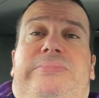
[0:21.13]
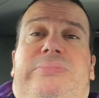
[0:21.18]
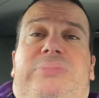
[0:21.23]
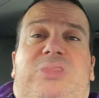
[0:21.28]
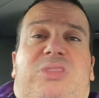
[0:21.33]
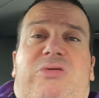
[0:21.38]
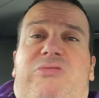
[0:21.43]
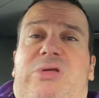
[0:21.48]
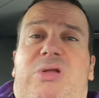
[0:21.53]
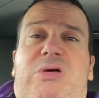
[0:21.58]

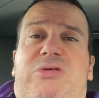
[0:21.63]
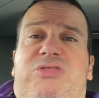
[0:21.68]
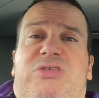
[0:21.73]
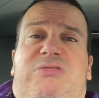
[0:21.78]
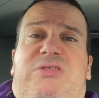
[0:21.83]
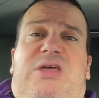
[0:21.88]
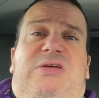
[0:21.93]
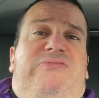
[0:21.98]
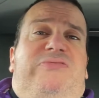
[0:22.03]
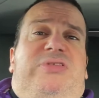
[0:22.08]
There are lots of
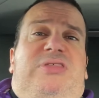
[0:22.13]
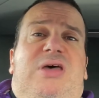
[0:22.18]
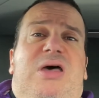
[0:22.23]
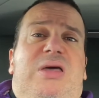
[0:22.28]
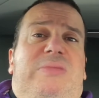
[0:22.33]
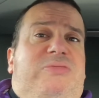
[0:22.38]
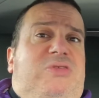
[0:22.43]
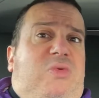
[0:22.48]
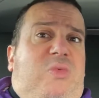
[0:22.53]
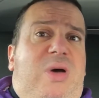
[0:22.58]
different
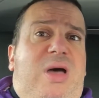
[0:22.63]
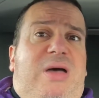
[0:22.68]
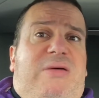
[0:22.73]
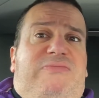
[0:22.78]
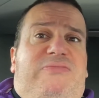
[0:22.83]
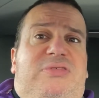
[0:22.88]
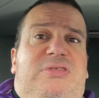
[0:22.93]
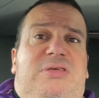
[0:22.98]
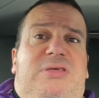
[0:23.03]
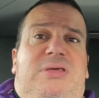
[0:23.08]
types of
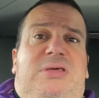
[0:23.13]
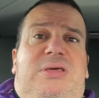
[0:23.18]
WAVs,